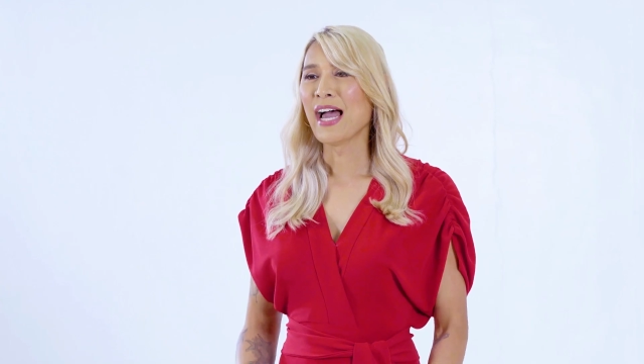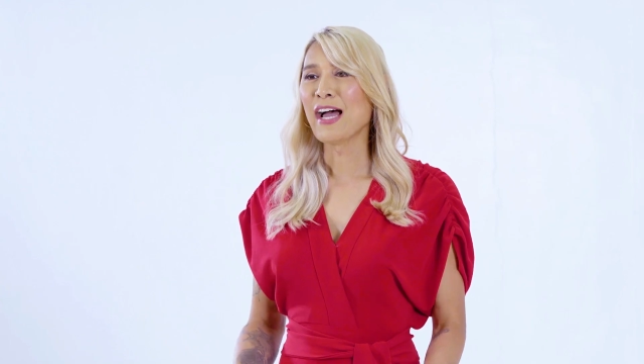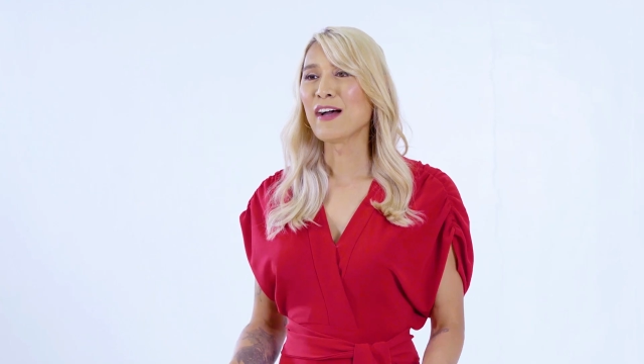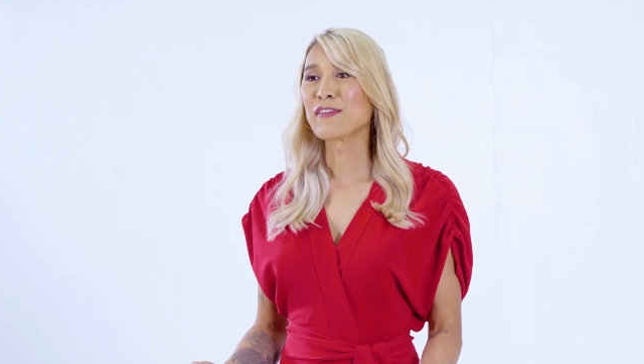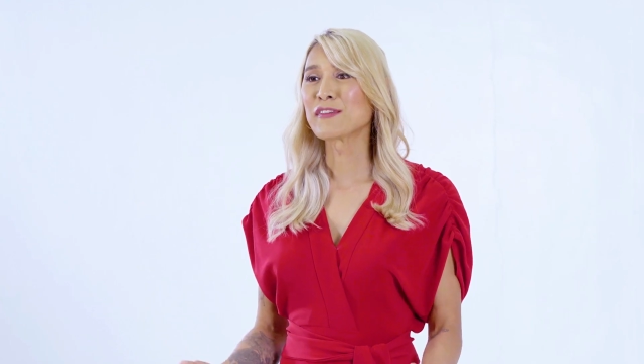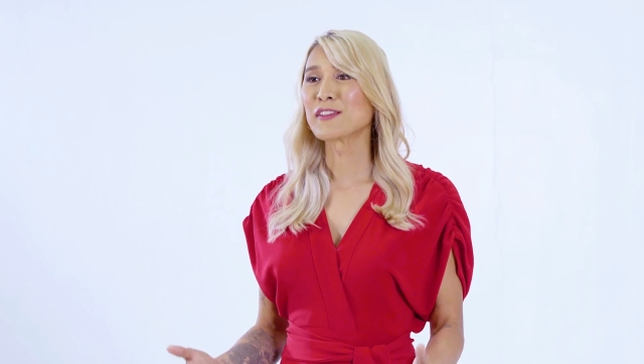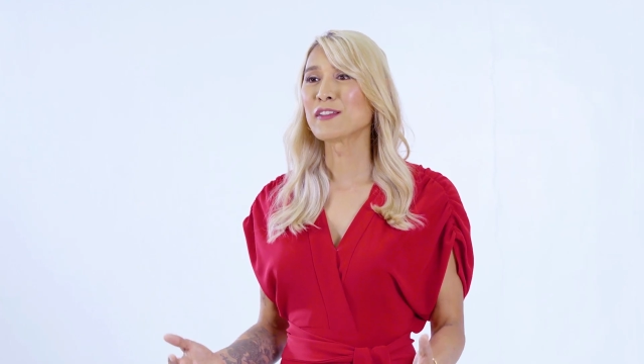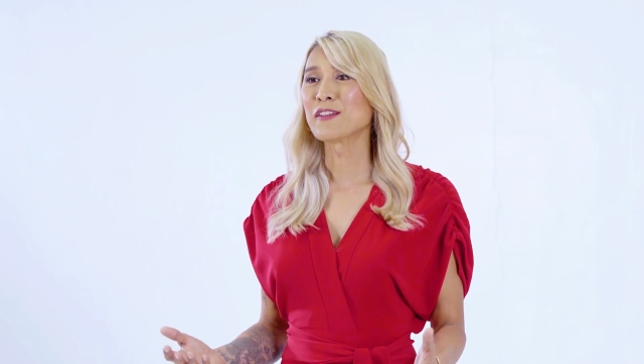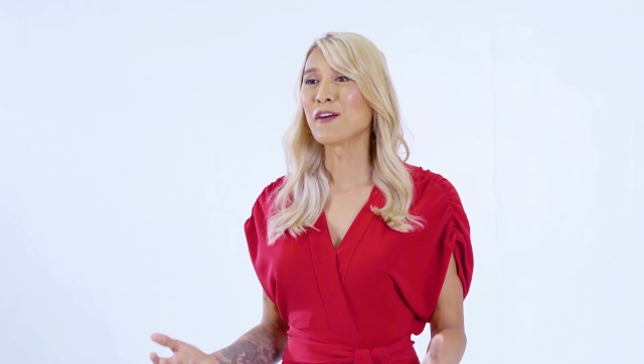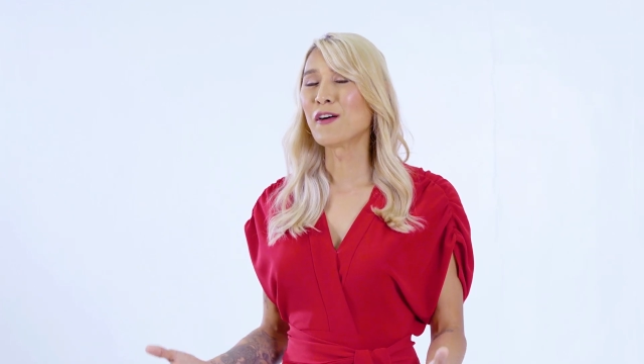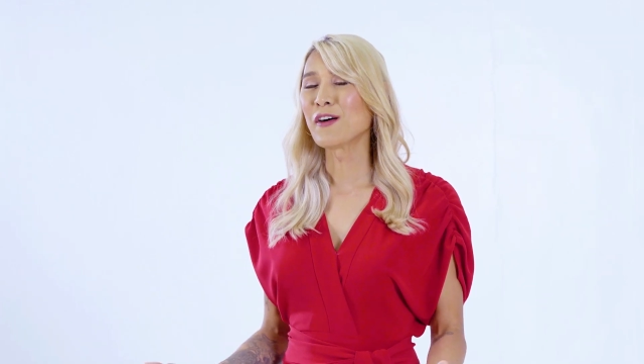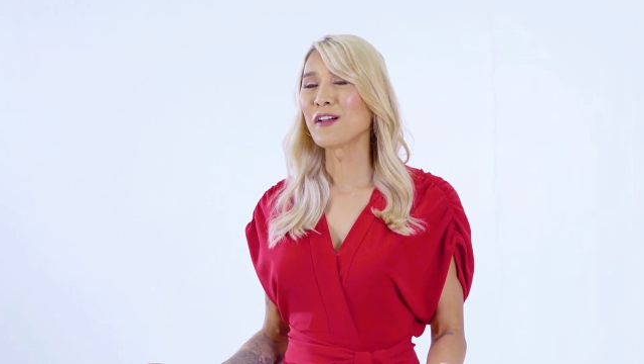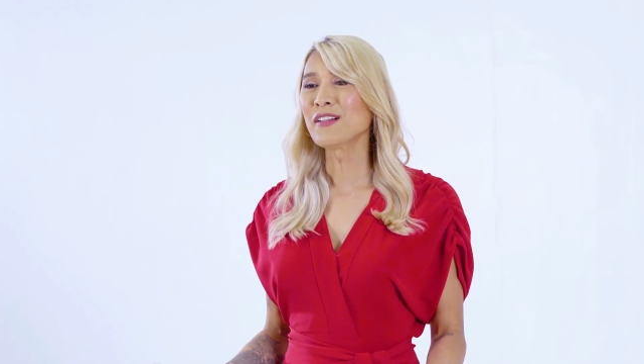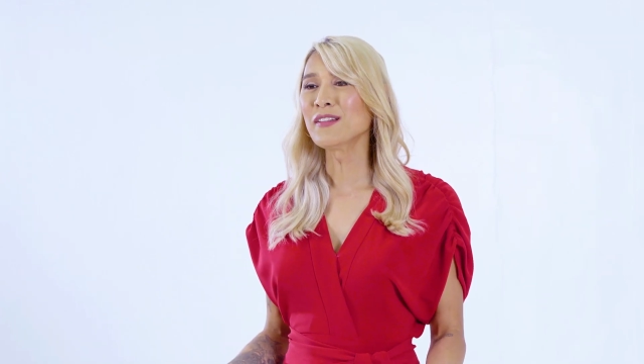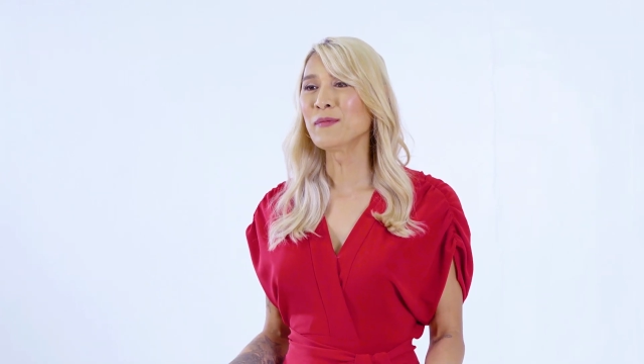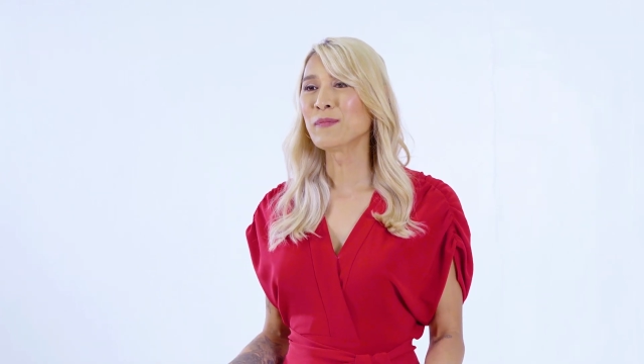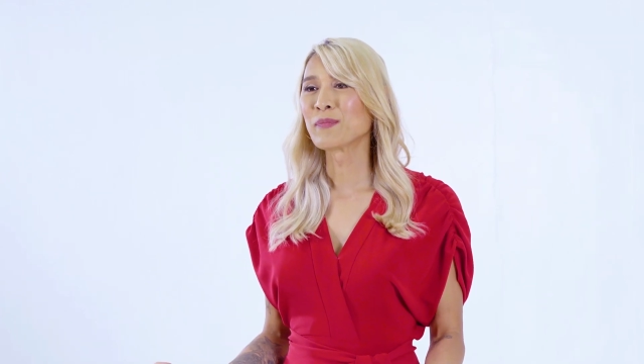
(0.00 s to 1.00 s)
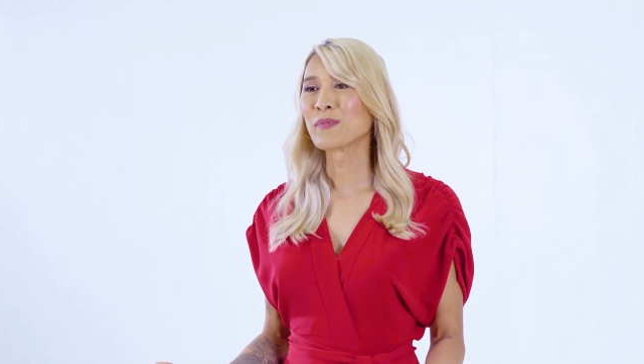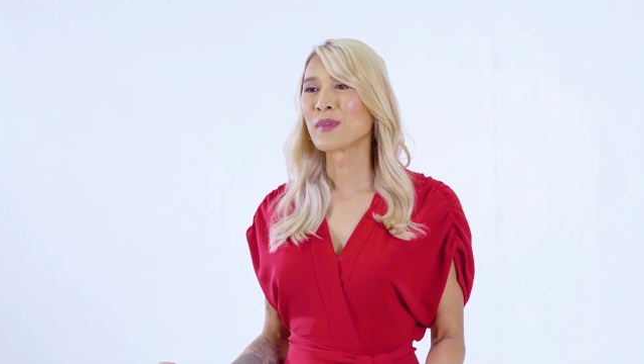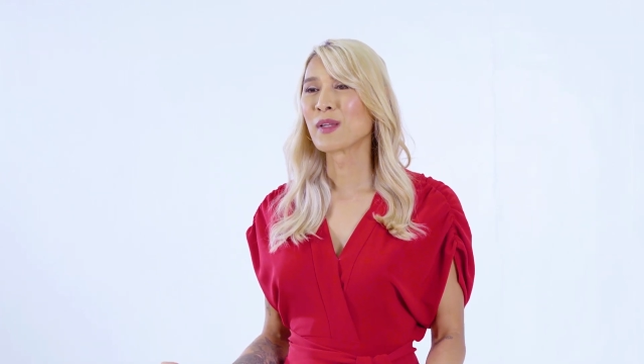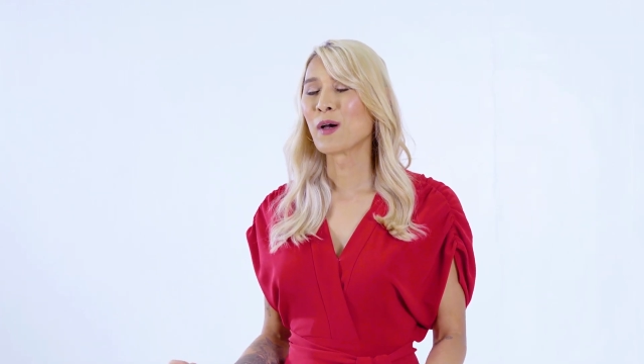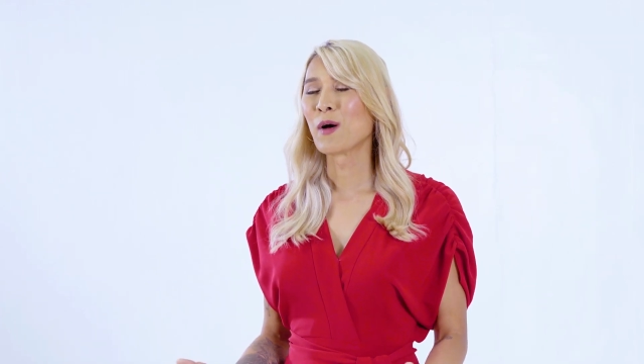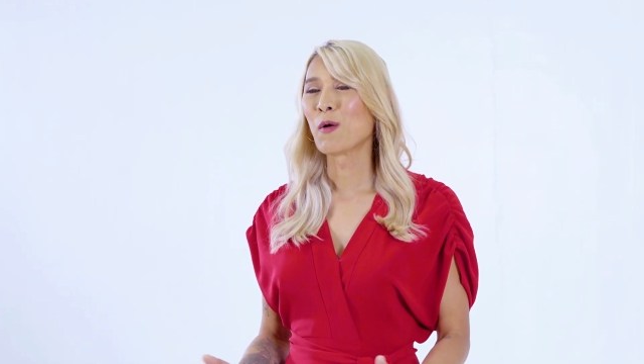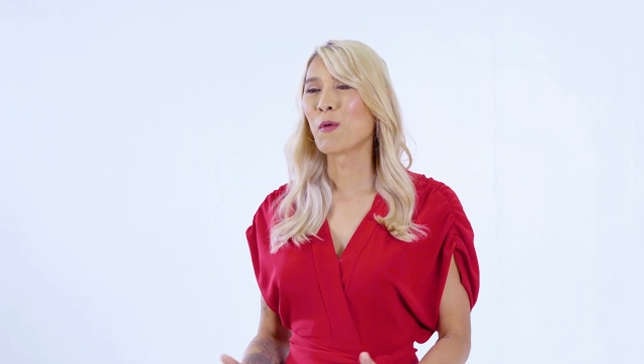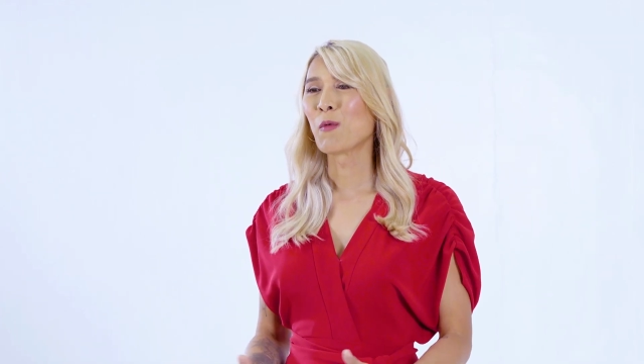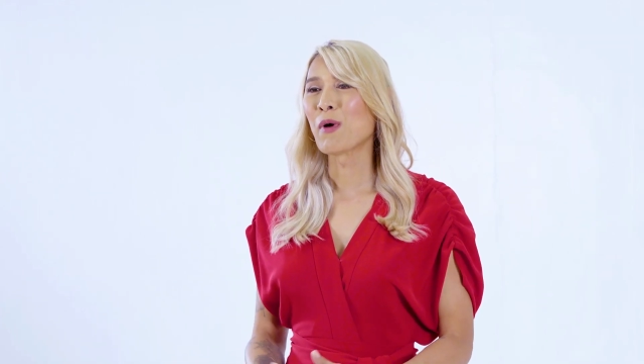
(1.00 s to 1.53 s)
After all,
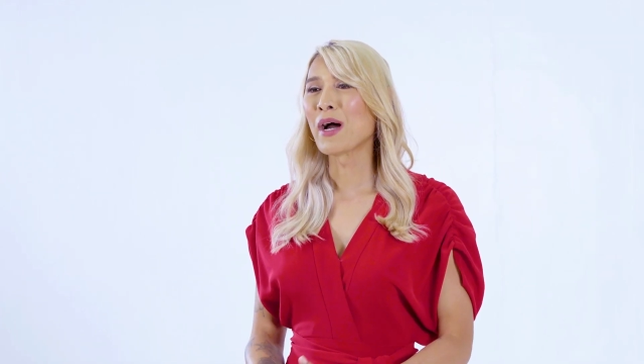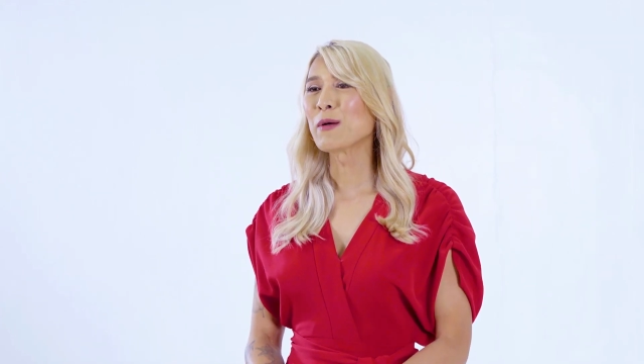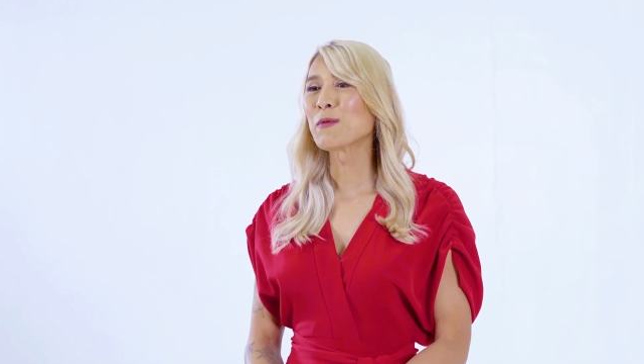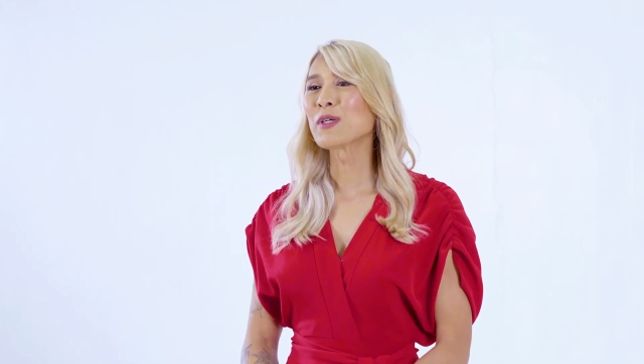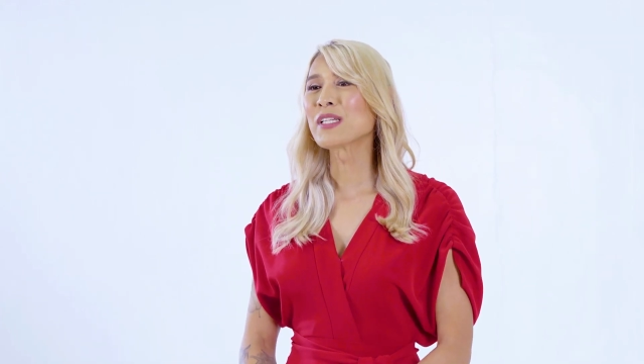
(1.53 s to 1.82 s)
why